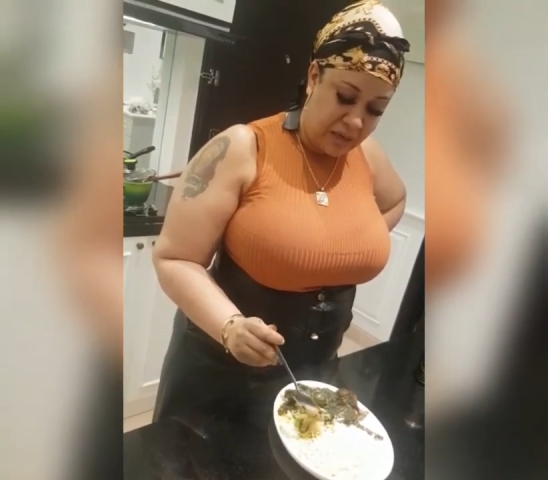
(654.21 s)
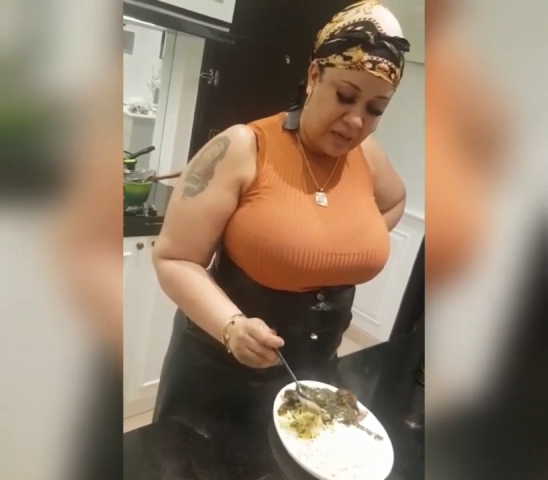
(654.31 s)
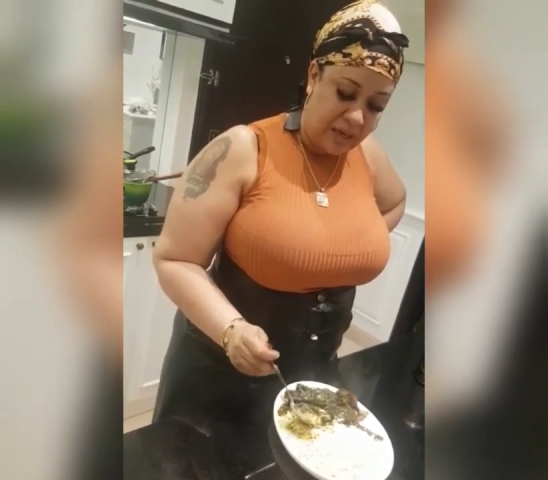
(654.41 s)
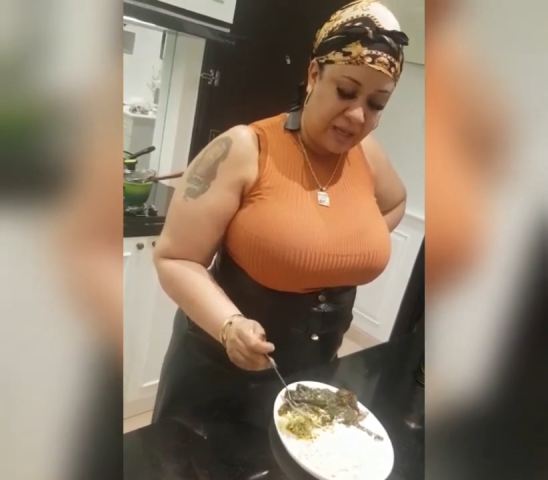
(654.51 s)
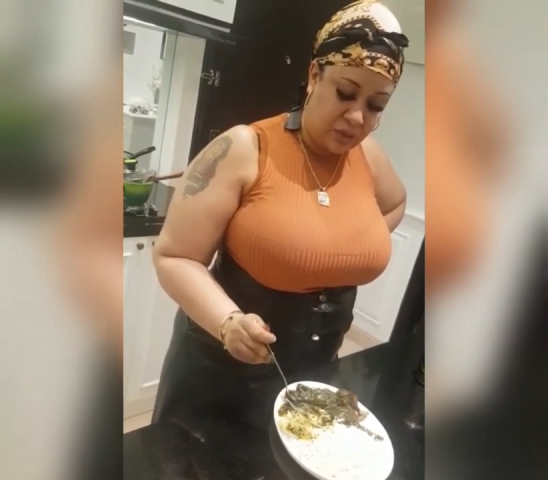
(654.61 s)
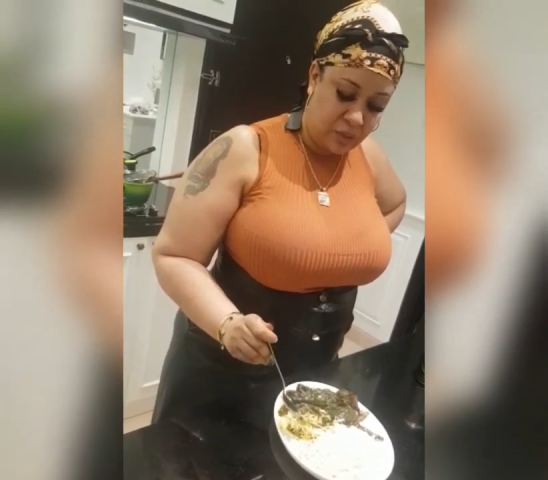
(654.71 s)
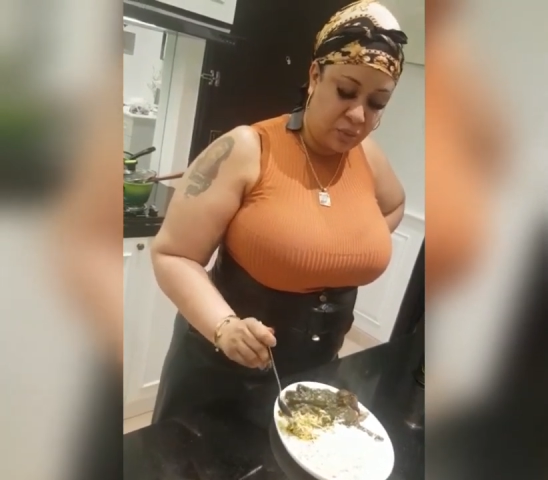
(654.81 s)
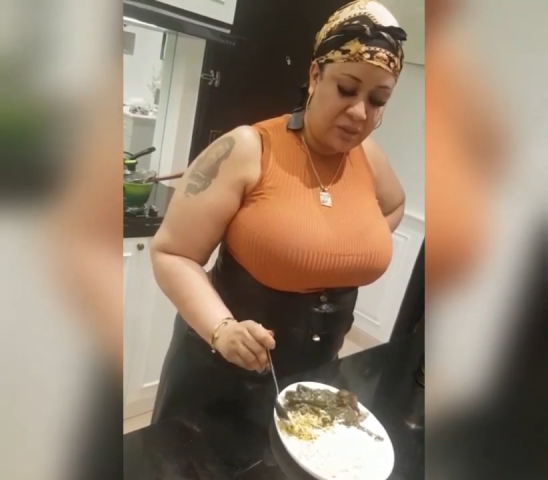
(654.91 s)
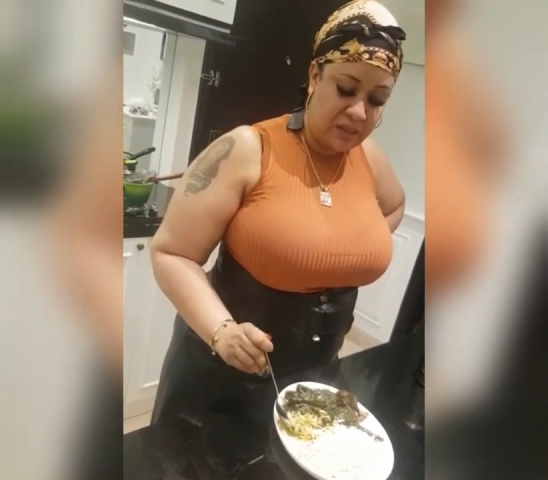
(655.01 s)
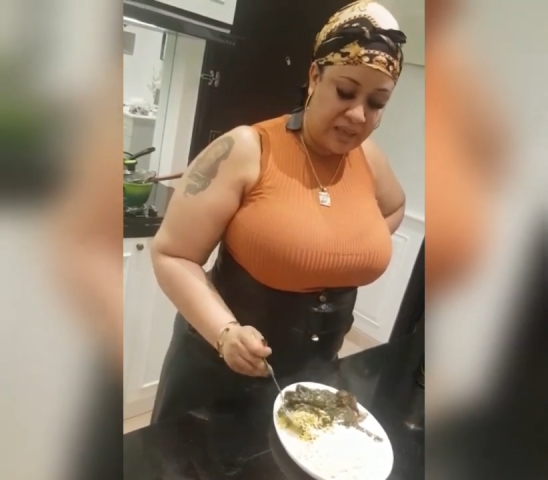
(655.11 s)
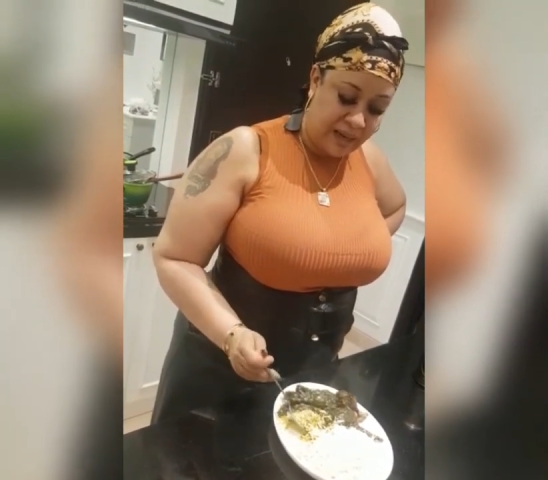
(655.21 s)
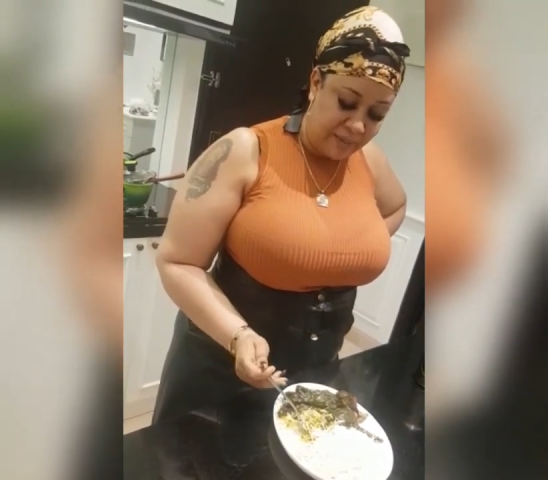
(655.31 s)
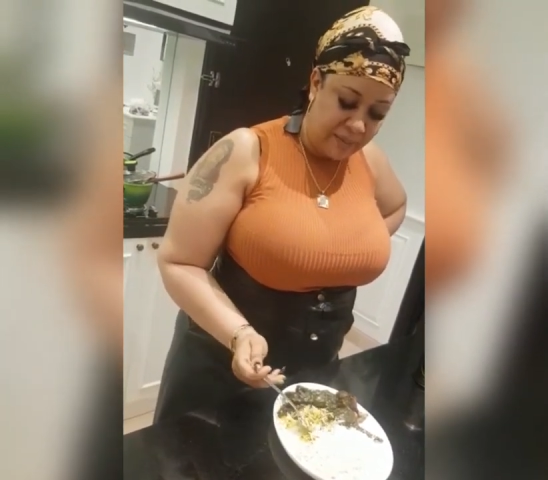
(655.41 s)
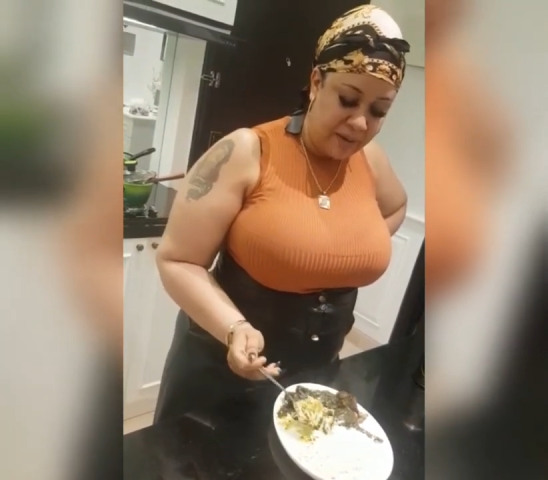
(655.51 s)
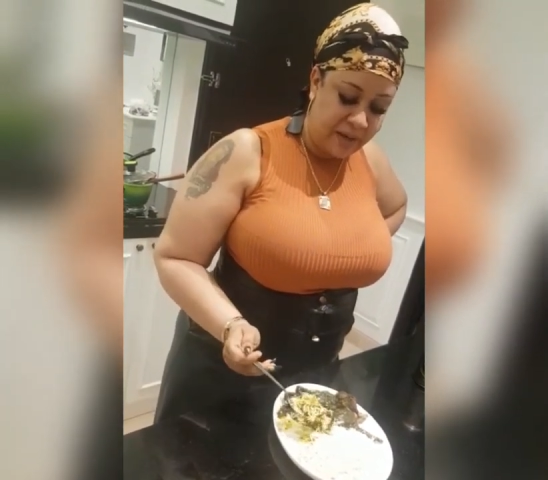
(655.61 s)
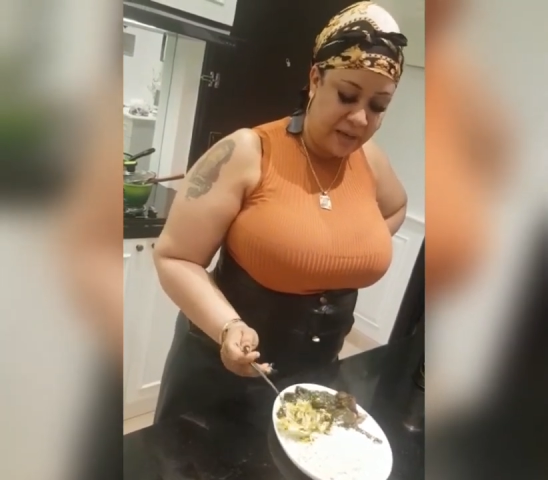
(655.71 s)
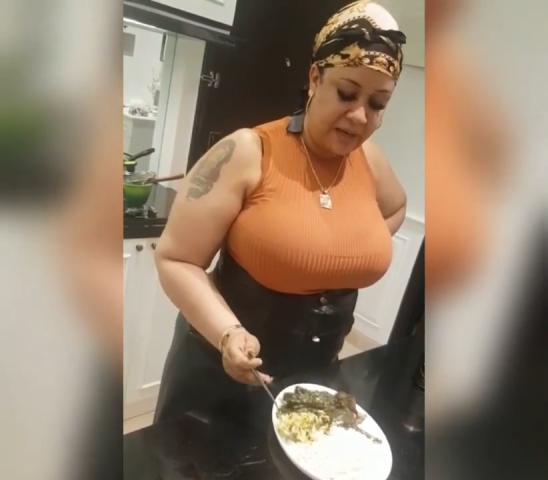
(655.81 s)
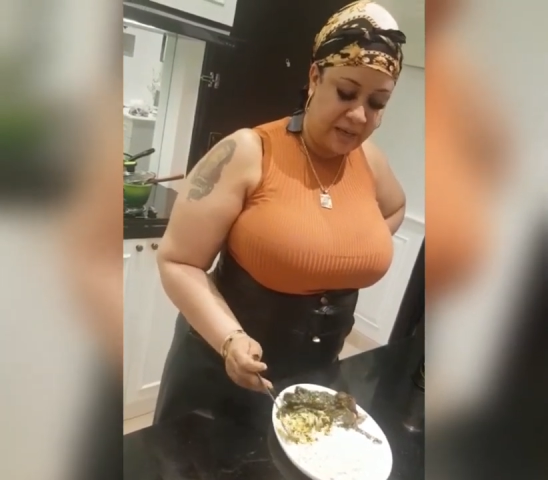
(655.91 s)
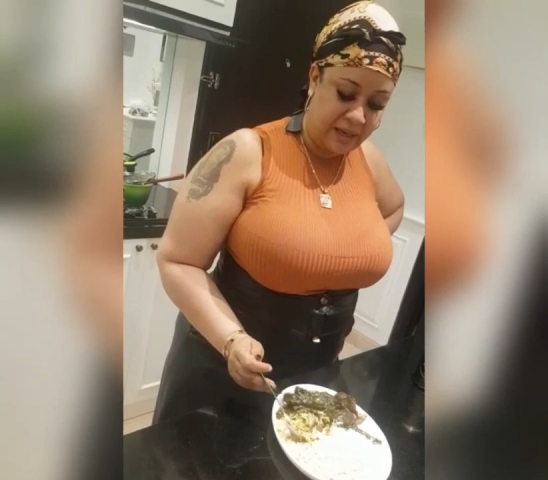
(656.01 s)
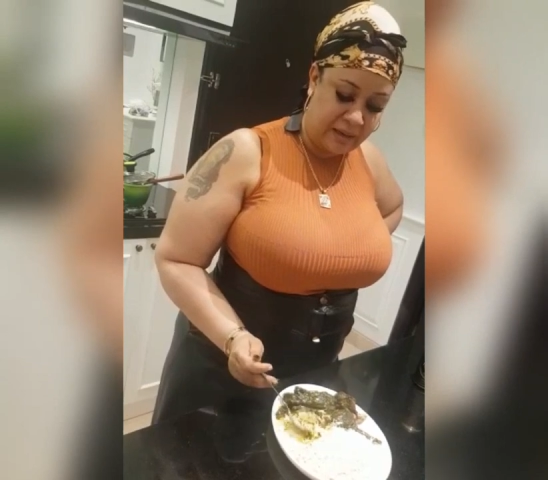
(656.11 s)
Not too slimy,
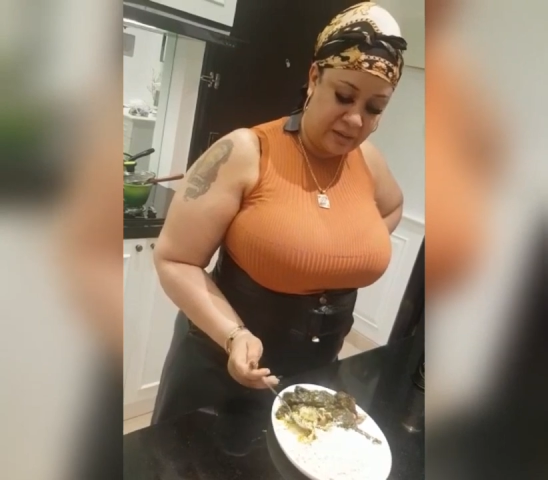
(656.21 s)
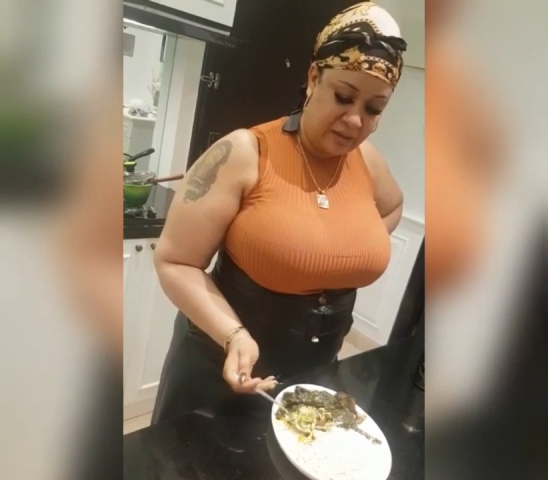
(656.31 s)
and